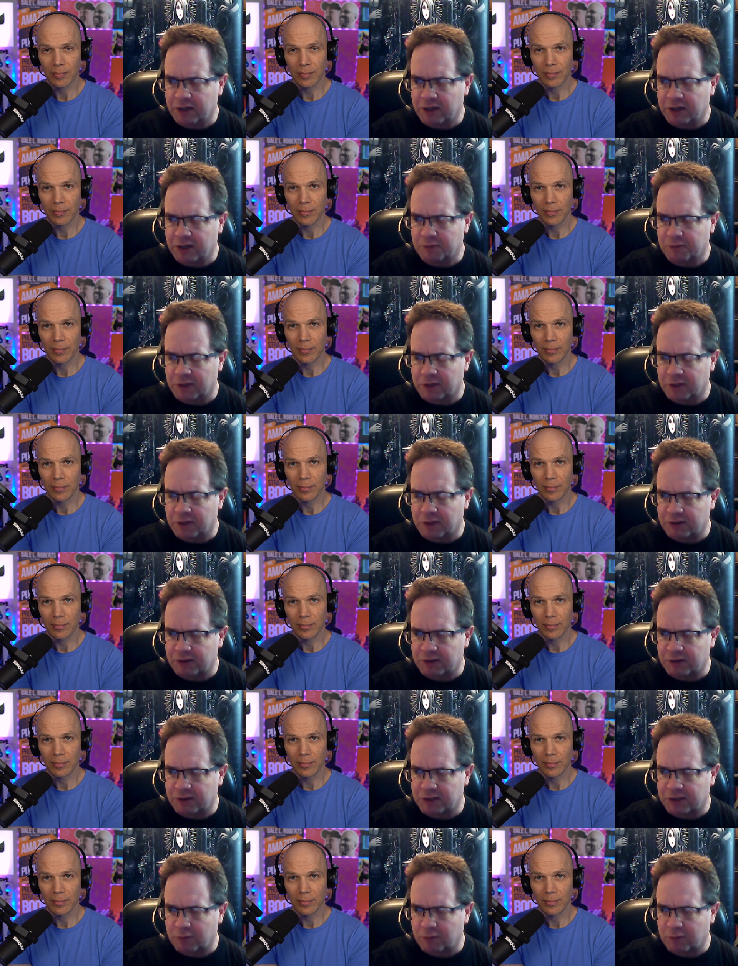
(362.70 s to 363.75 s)
Speaker 1: writing the book, I
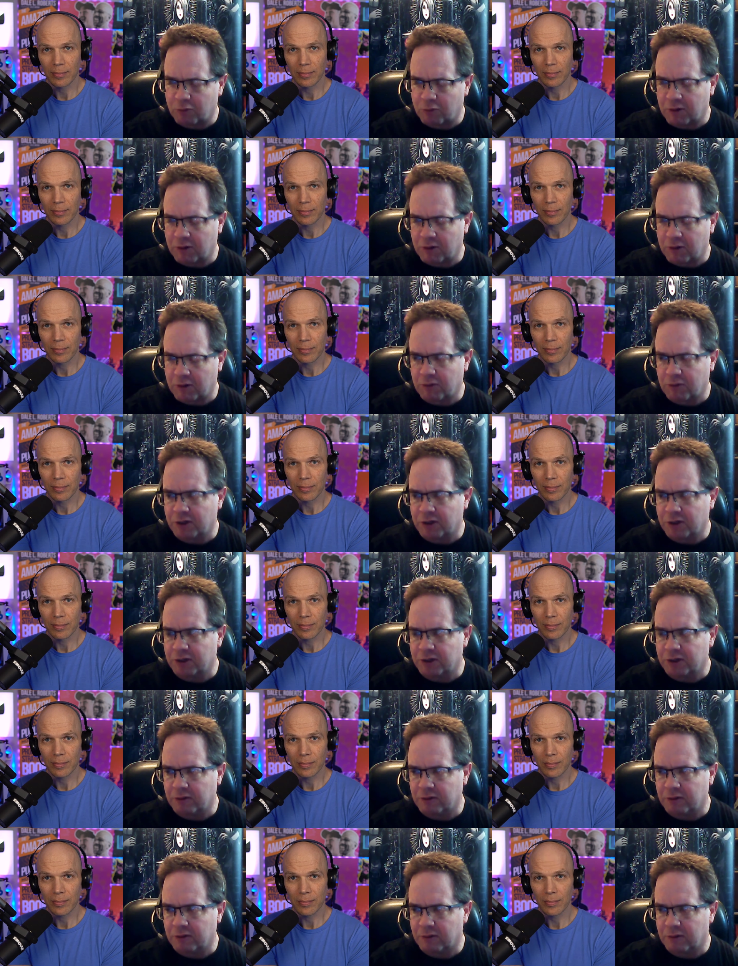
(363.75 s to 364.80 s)
was like, what do I want to
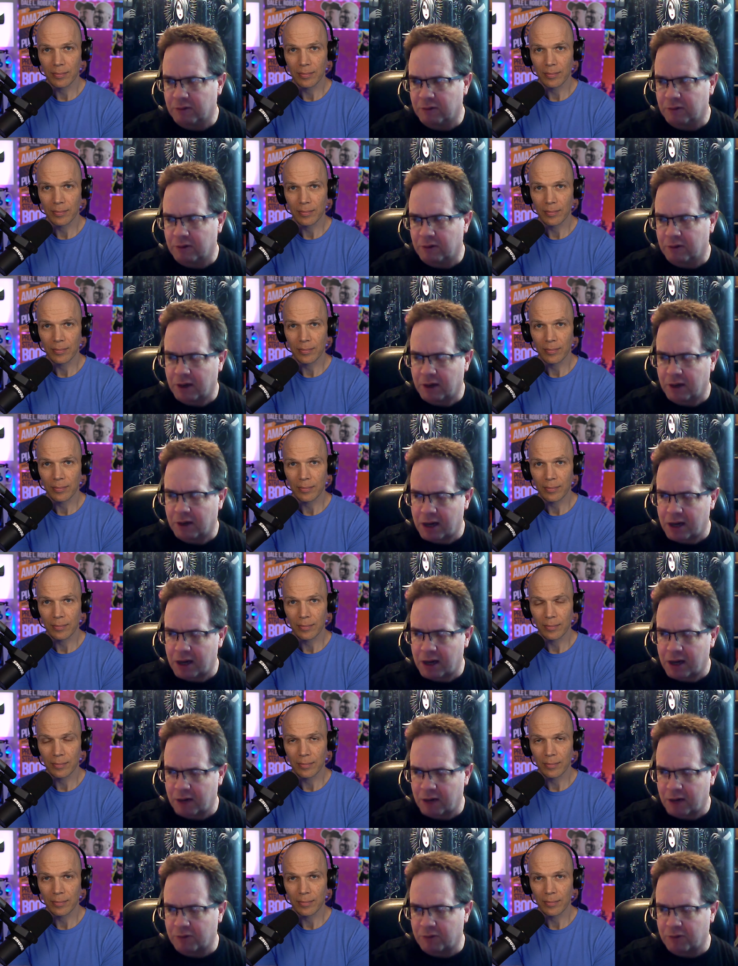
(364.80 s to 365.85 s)
do?
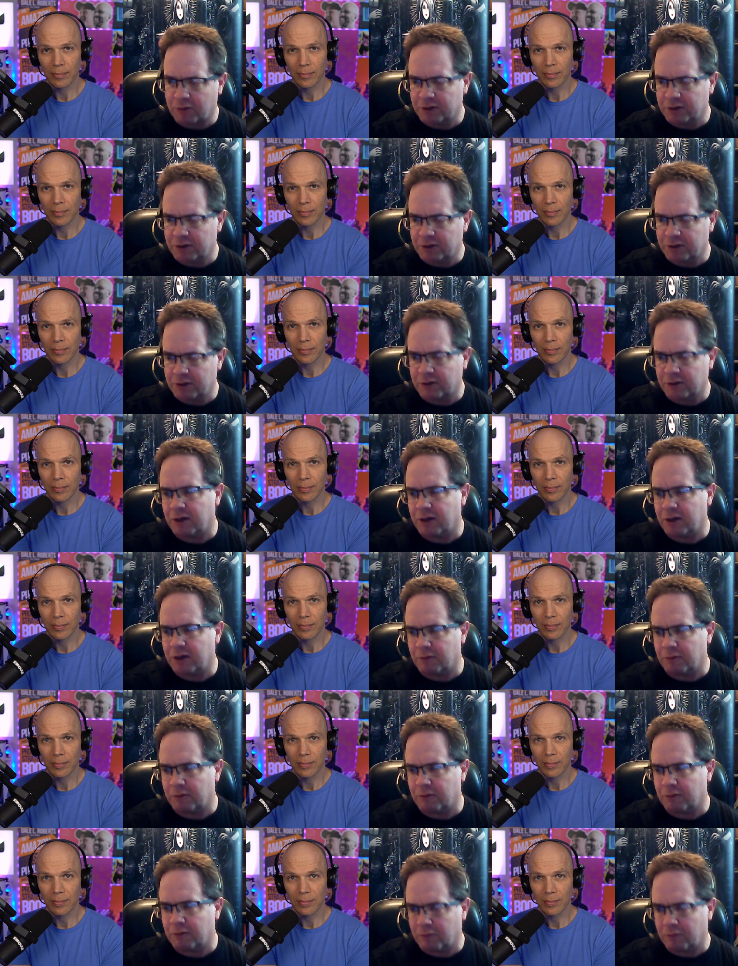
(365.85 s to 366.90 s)
how do I want to do it,
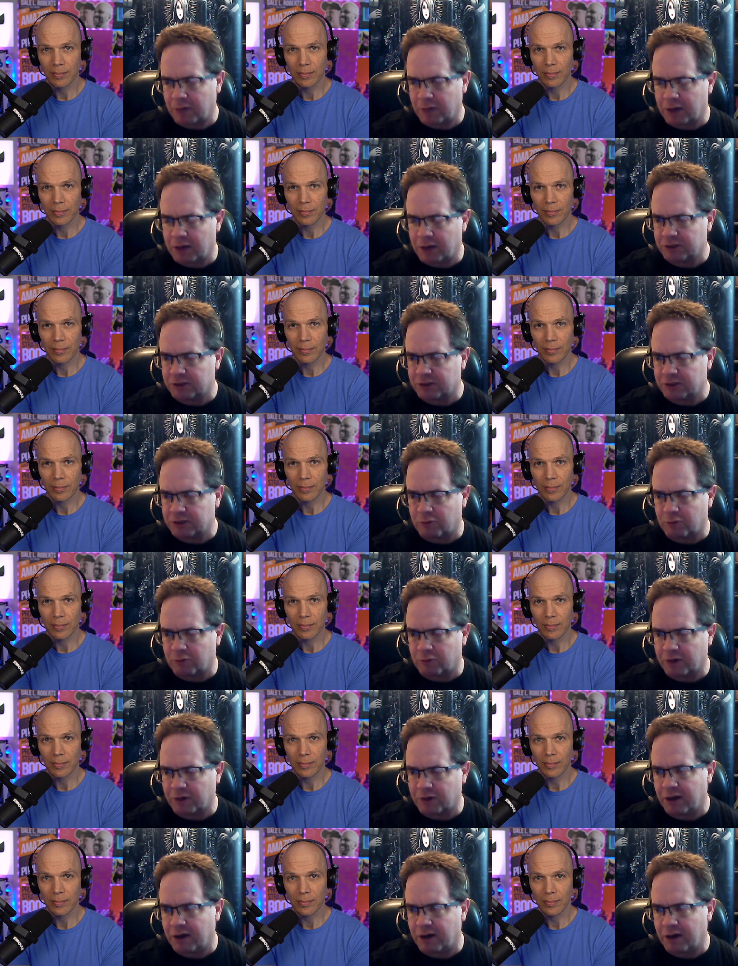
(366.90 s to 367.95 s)
and how is it going to
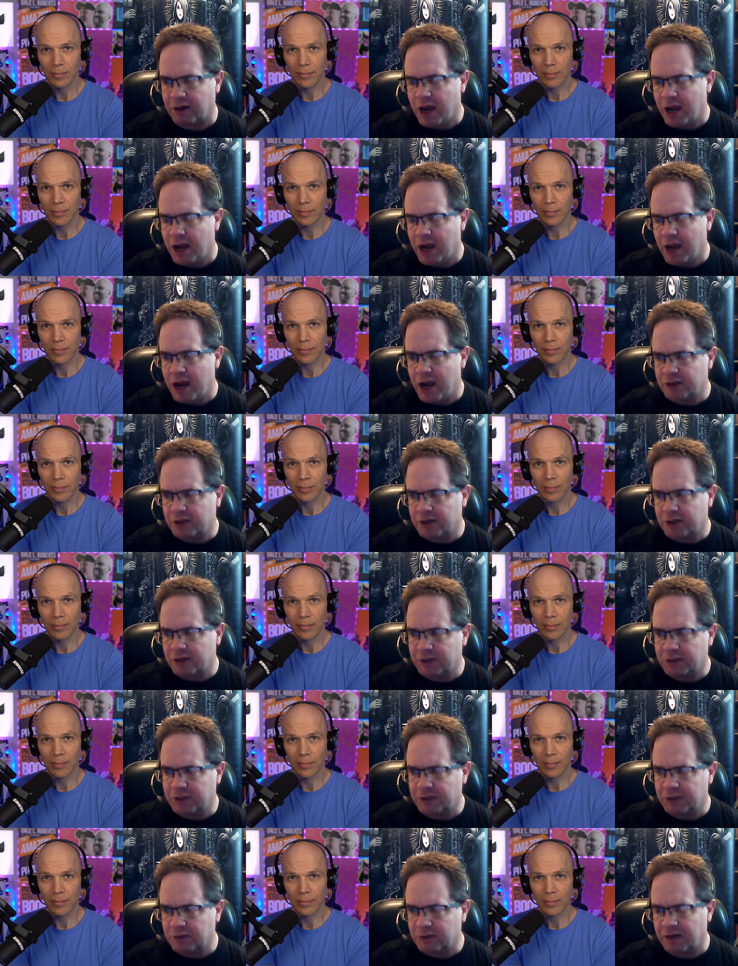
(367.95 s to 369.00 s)
work out. And it took me